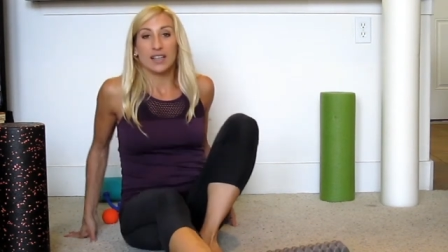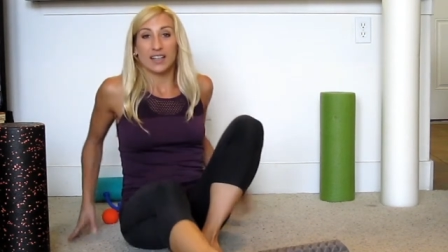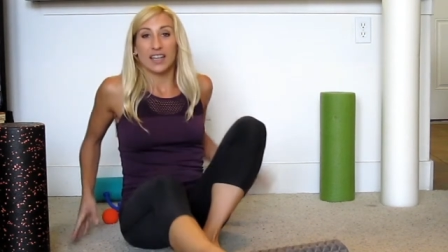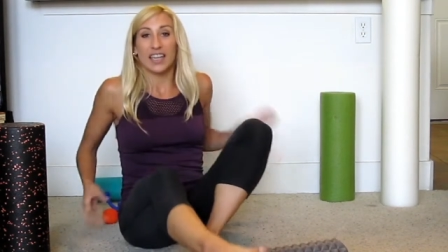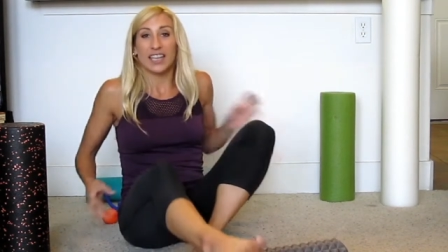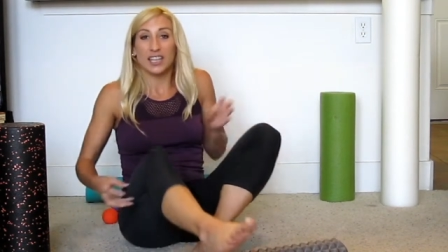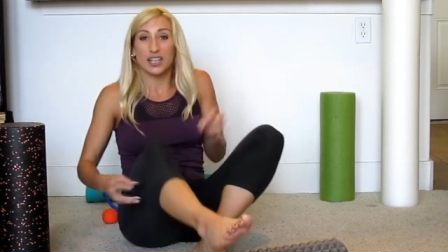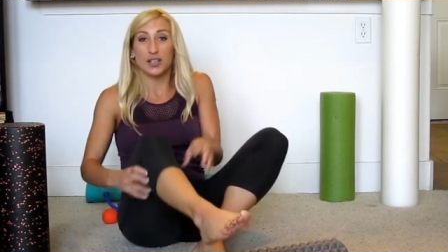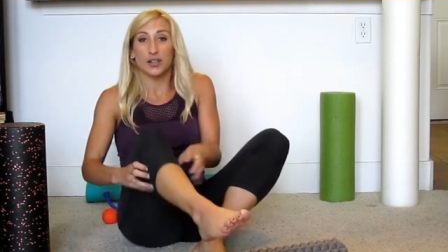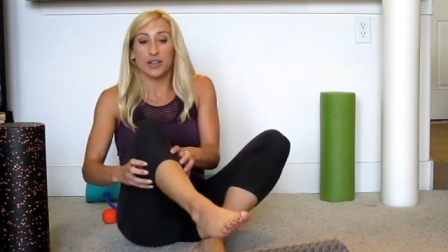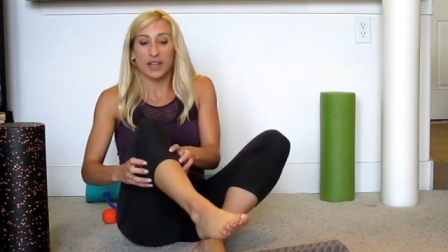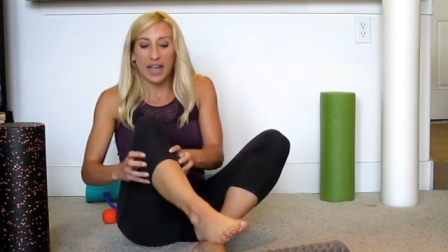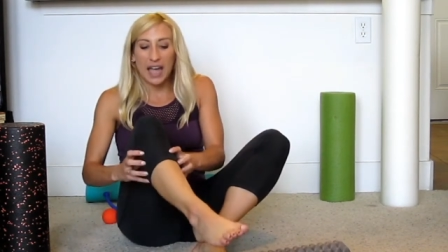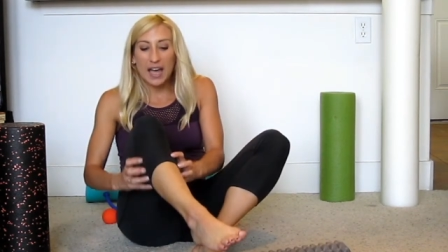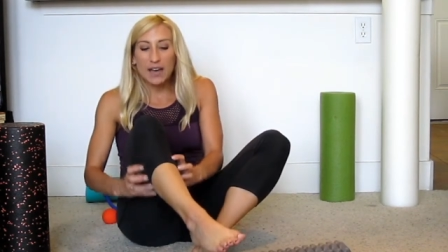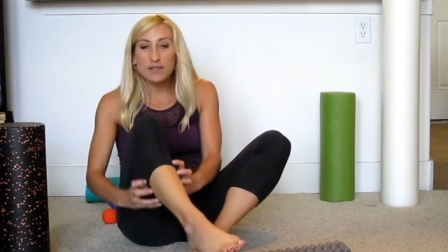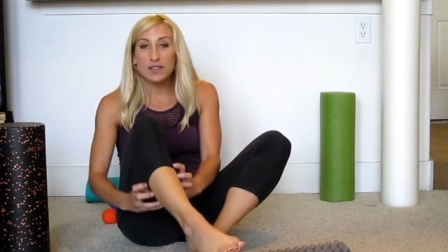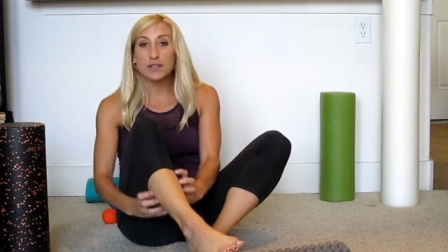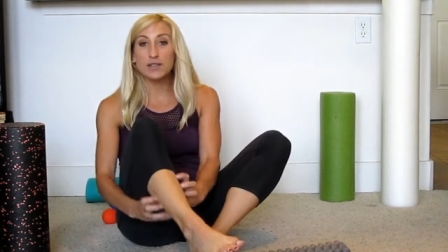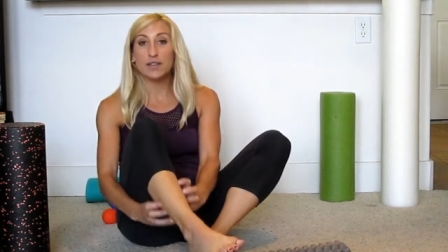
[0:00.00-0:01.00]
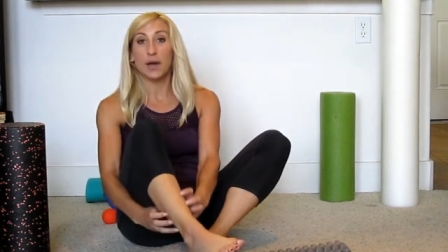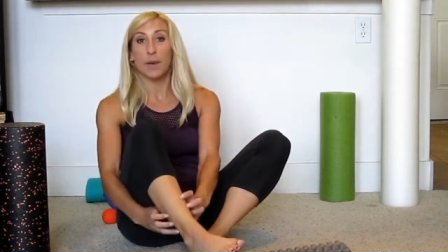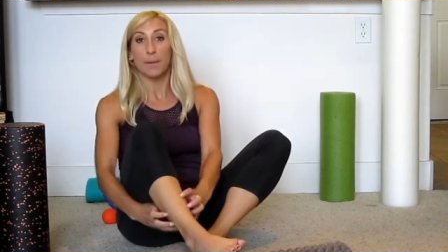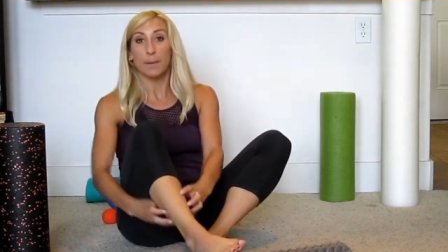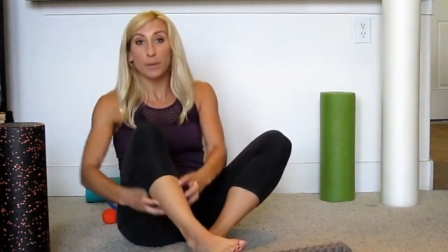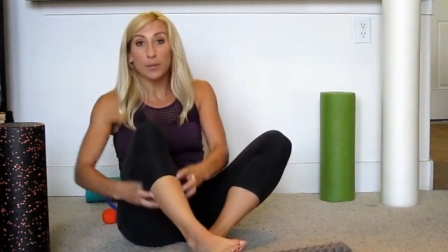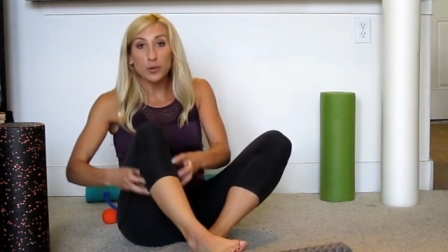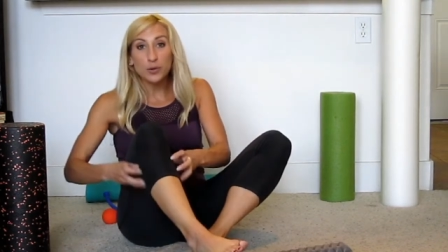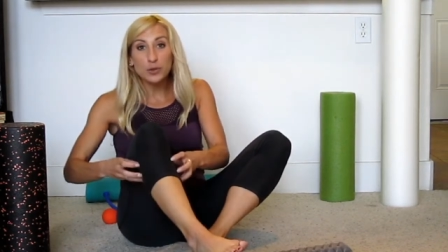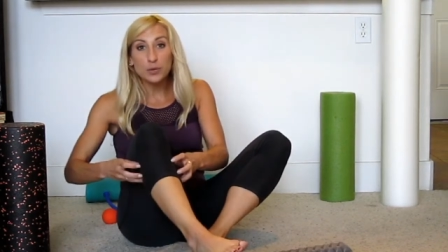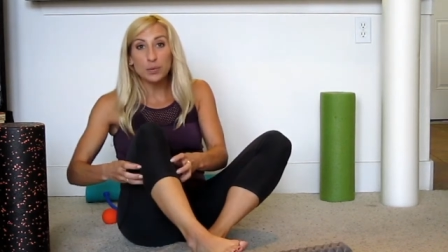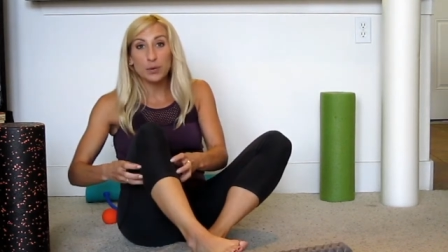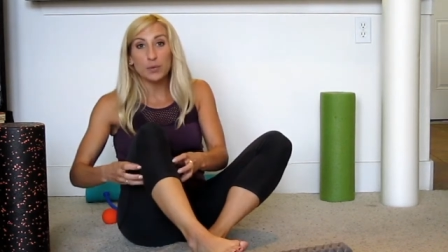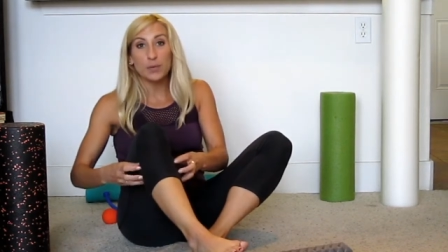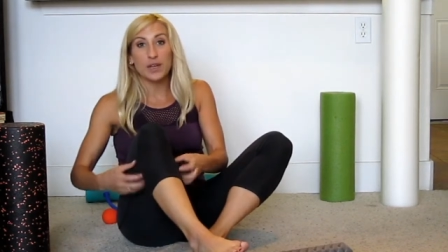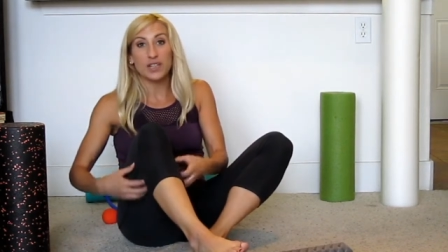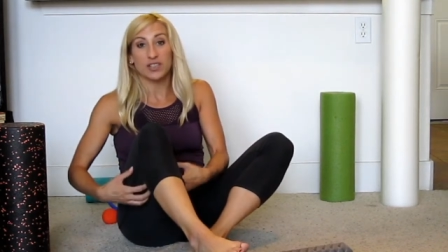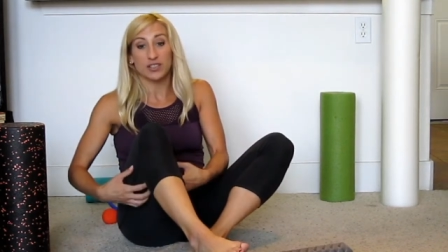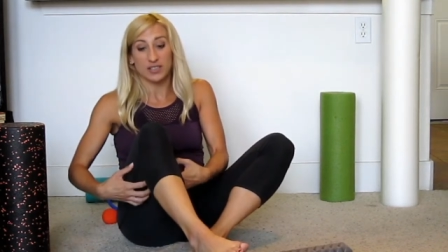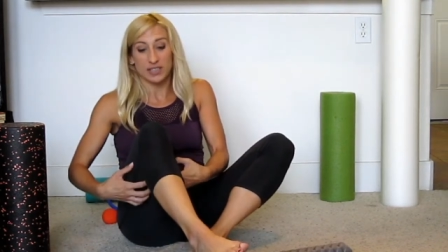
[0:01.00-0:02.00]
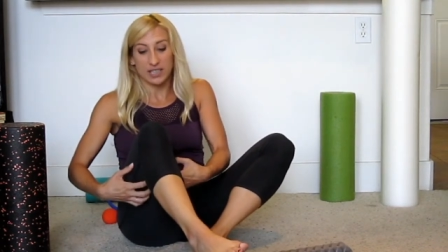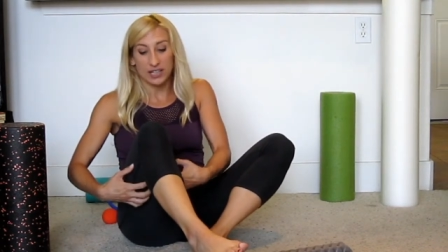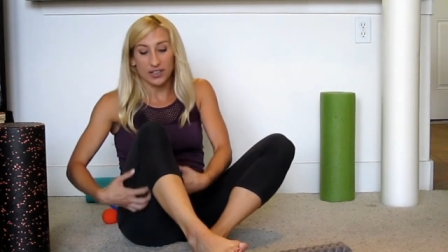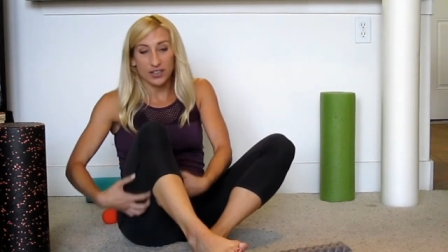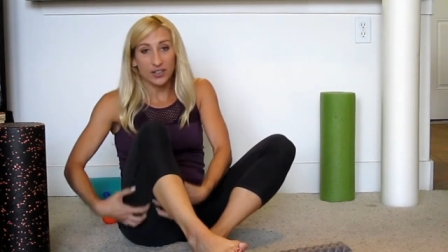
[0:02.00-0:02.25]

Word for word: like in your calves, you've got multiple muscles here.